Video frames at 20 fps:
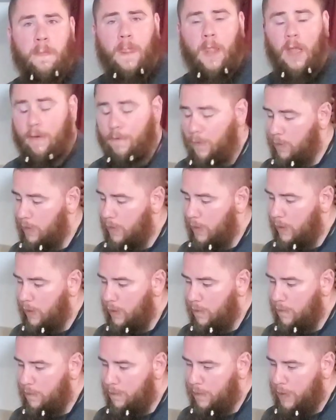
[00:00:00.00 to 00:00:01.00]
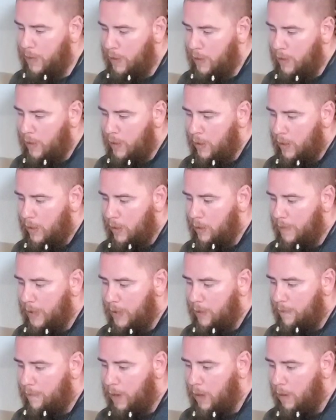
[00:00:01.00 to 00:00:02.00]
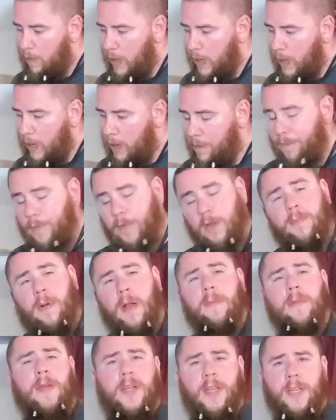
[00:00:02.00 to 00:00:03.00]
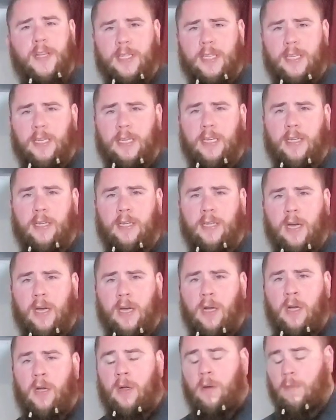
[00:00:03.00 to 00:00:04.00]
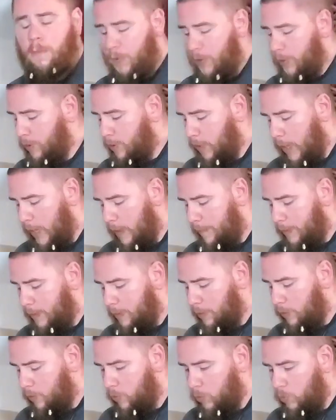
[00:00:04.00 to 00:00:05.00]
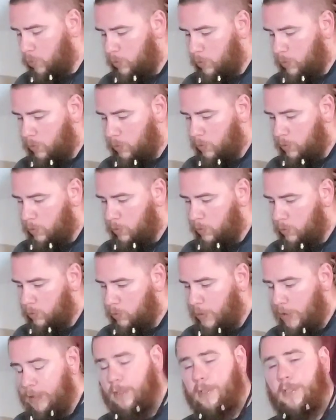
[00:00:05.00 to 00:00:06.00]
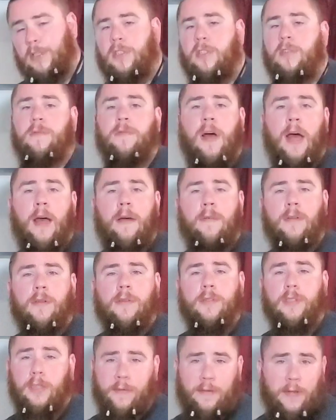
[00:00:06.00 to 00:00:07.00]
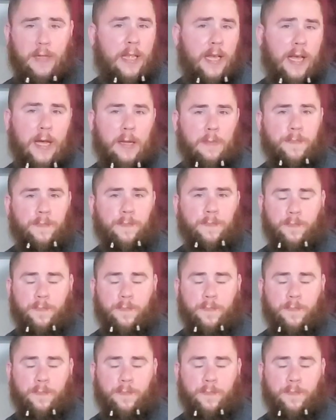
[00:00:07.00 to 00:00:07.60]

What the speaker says: If you live in the middle of nowhere, you're probably going to need bushcrafting tools, wilderness survival, stuff like that.